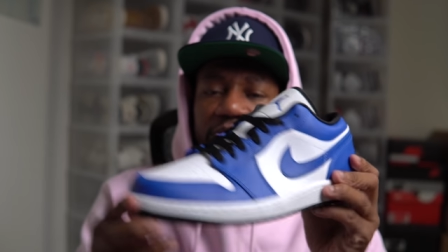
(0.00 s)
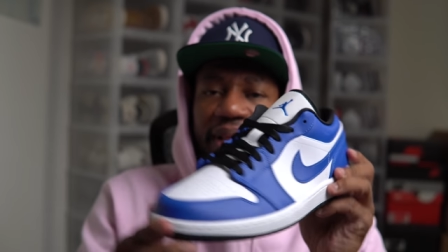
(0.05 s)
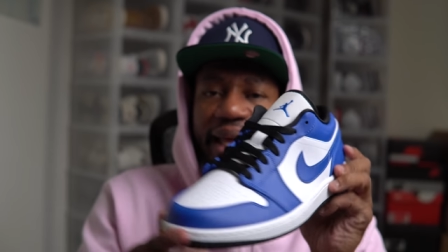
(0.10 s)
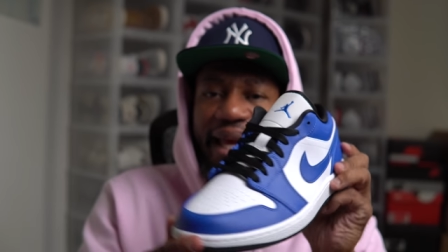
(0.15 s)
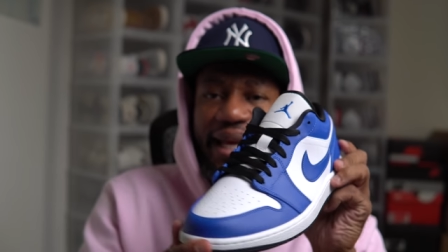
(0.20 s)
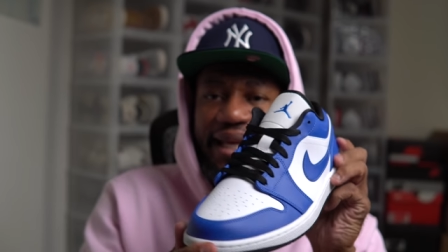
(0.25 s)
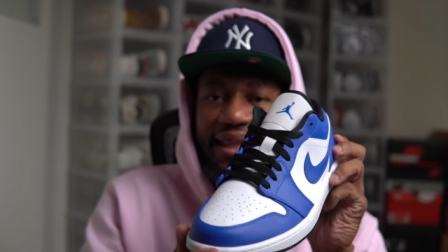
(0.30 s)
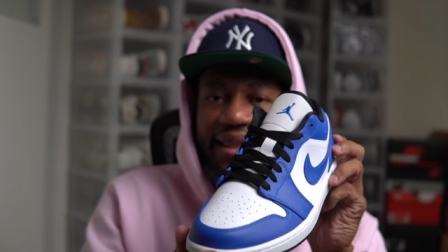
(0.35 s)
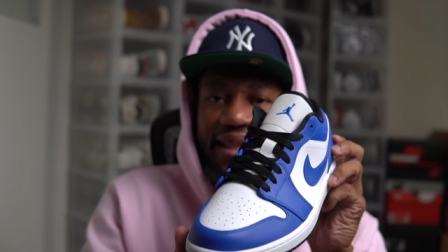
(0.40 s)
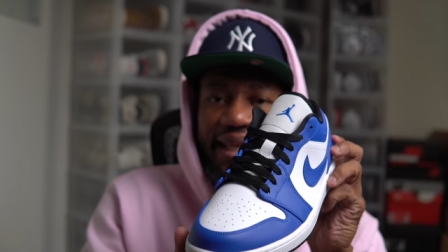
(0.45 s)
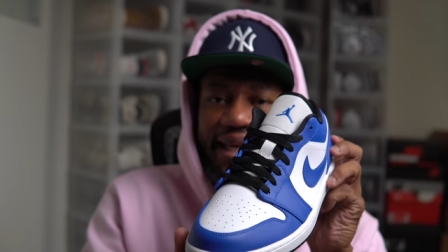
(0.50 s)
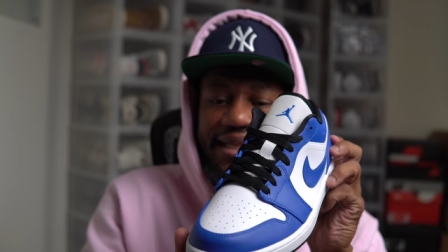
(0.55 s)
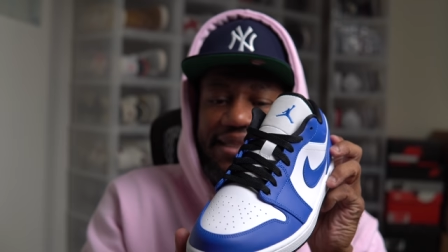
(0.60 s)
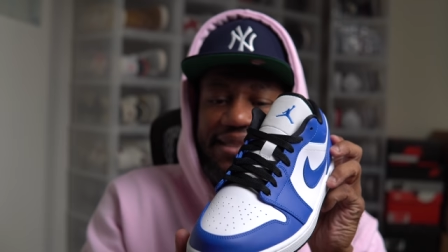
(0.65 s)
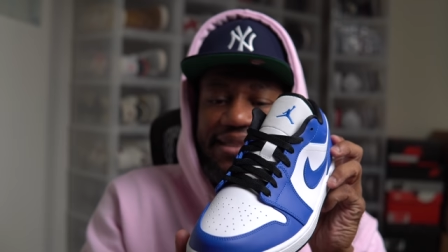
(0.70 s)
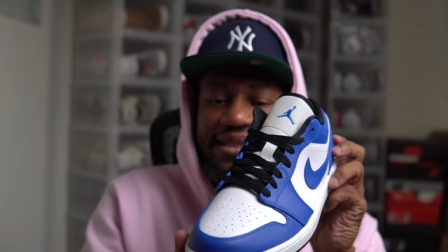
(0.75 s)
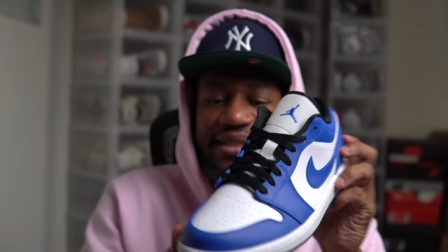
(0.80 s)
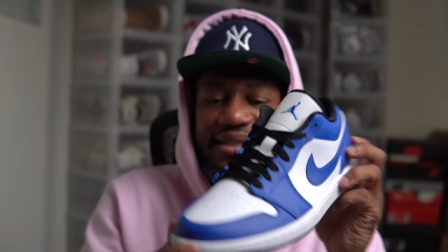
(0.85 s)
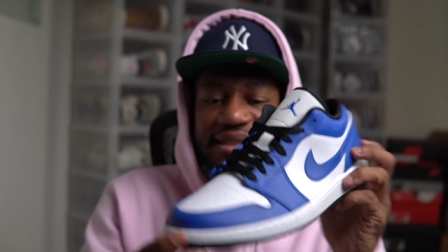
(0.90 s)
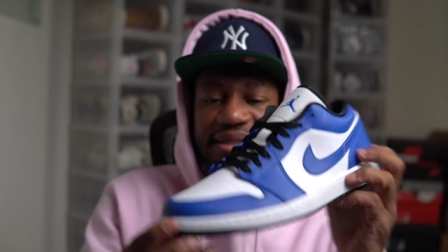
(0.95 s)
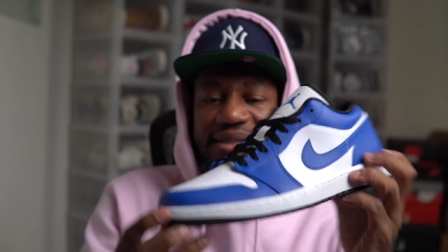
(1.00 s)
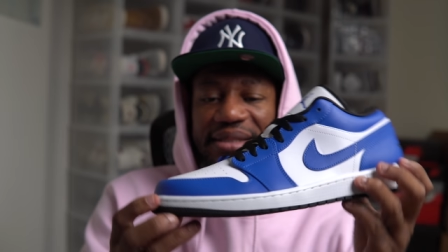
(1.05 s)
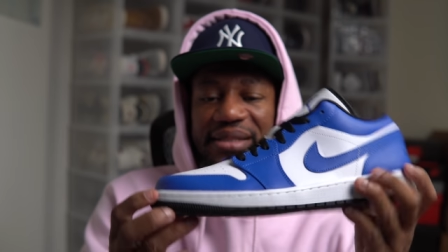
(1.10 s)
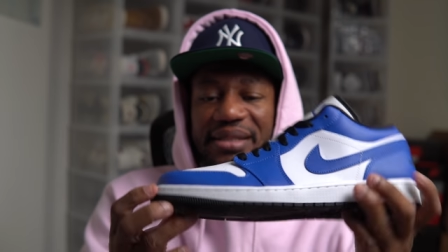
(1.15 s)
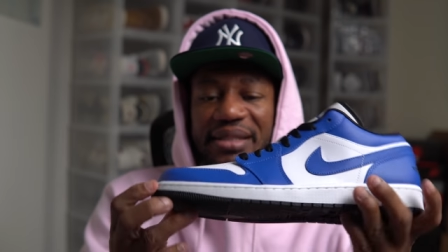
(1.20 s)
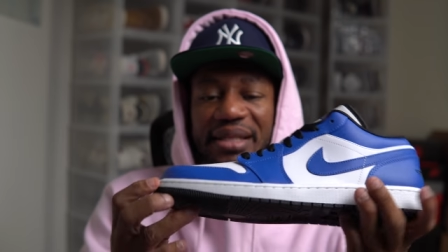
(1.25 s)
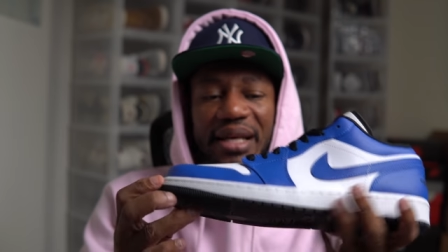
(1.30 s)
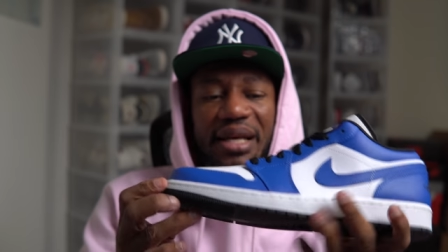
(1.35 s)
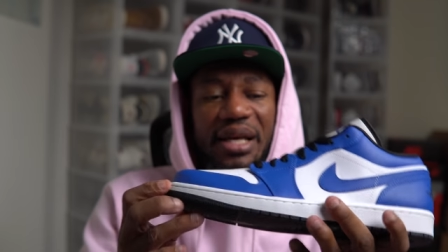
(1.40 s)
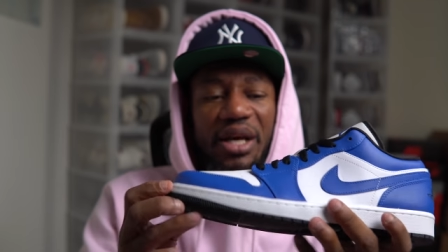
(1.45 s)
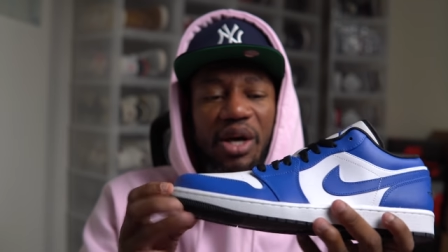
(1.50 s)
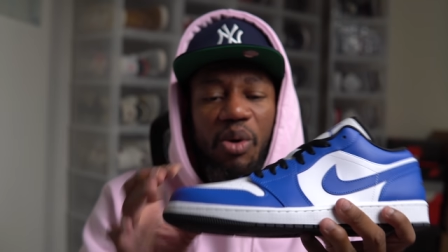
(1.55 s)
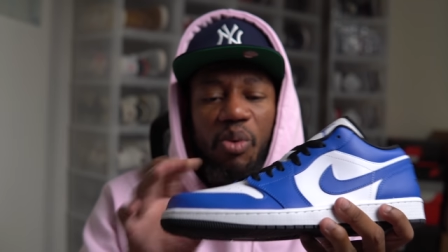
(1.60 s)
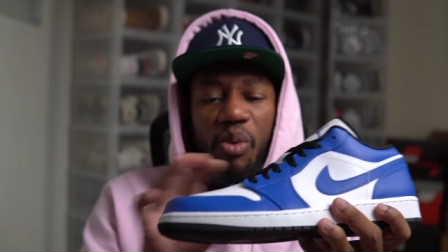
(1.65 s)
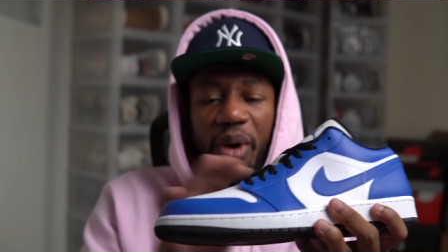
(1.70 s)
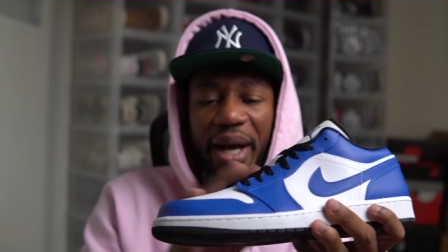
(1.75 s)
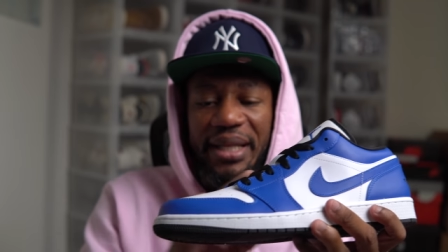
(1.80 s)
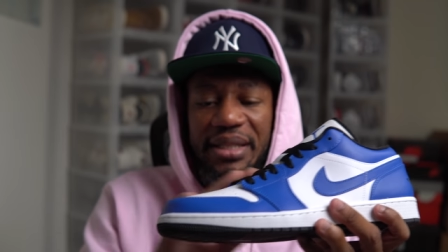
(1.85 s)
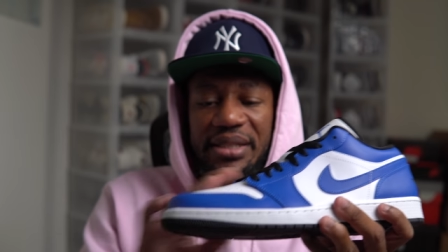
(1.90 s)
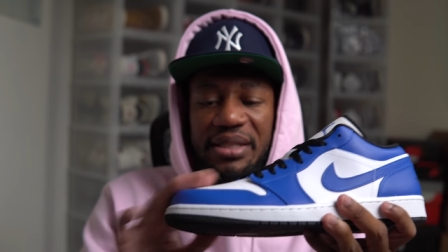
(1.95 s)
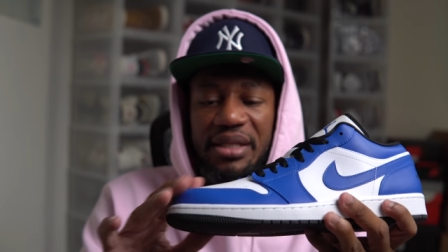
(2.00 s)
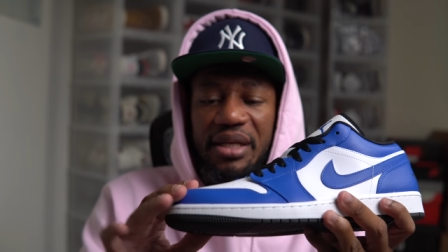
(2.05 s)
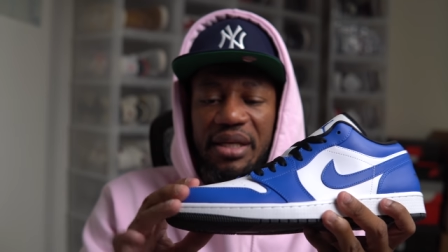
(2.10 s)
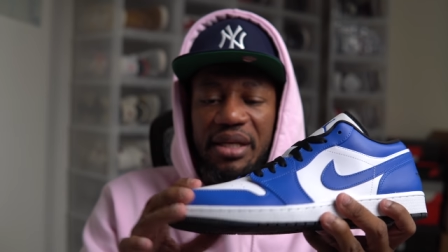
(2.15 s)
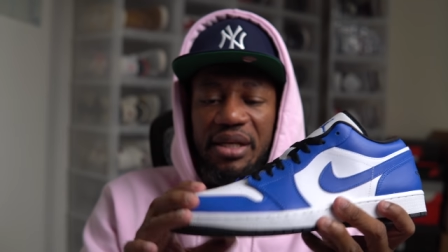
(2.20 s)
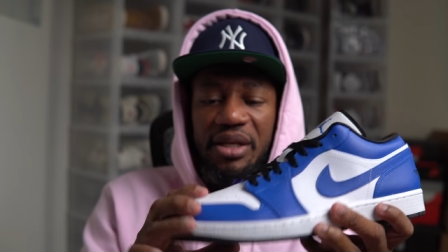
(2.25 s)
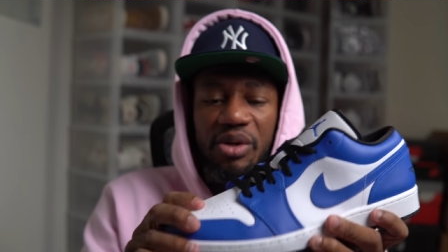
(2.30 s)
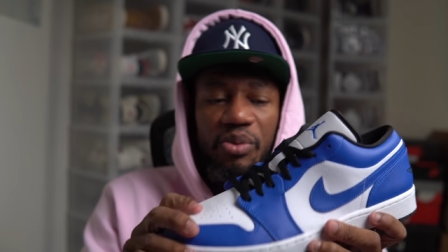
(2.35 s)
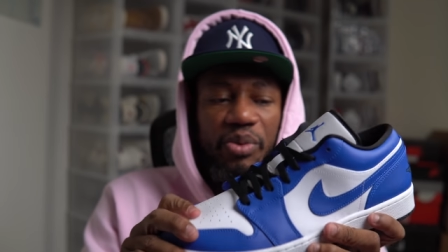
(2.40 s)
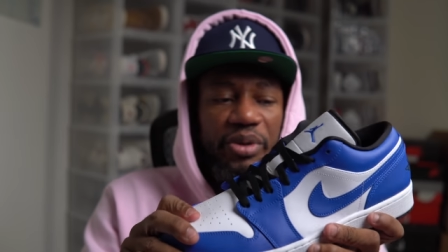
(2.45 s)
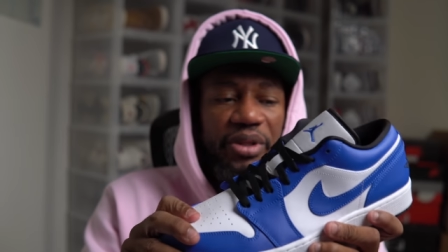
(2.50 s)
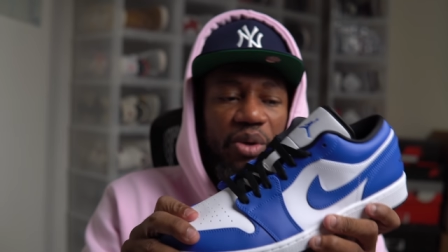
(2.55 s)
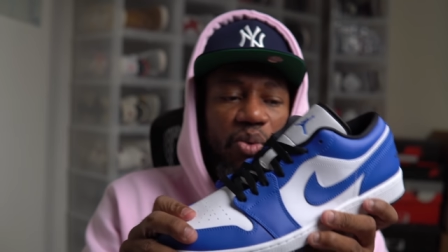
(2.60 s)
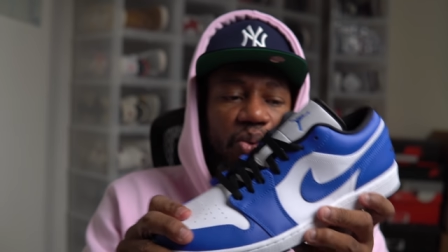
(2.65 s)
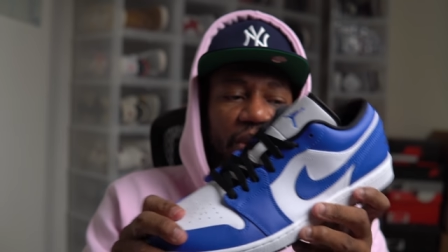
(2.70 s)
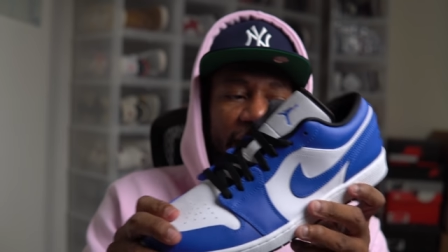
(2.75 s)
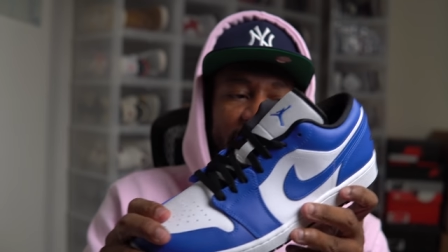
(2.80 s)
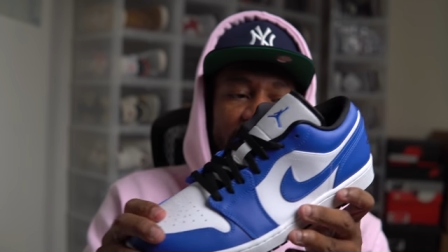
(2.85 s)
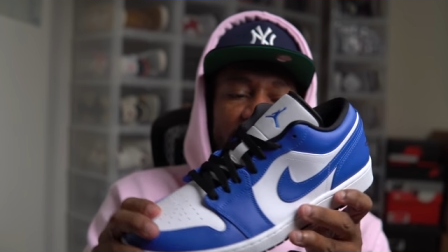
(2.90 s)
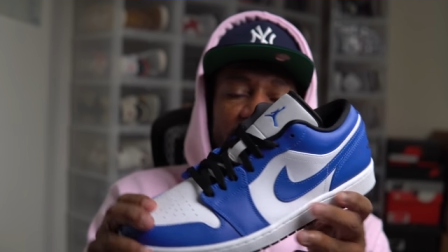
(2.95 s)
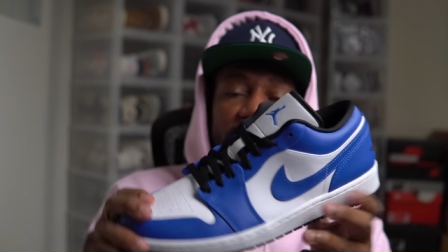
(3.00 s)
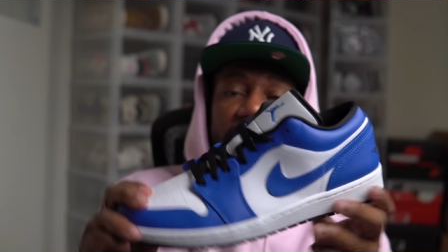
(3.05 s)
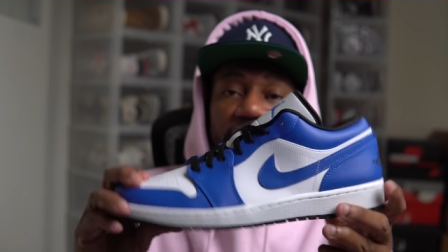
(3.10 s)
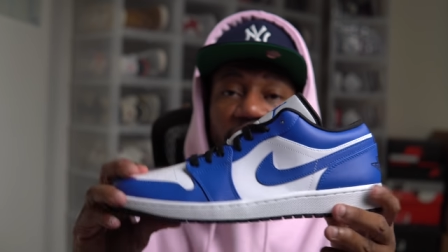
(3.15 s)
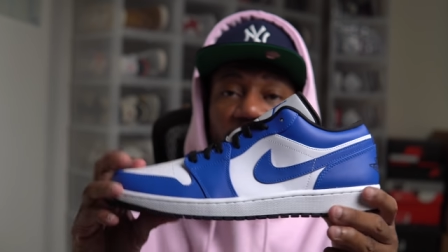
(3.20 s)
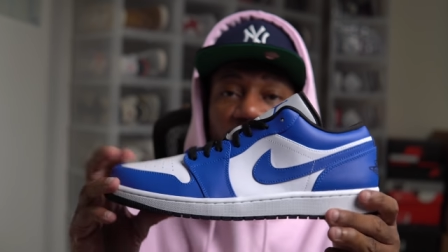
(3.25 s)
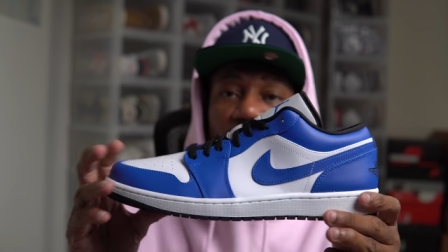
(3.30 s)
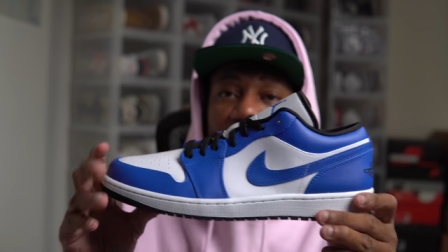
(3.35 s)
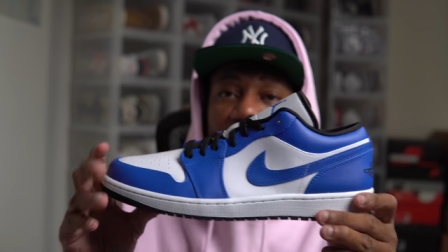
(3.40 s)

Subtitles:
black laces, white tongue with the white toe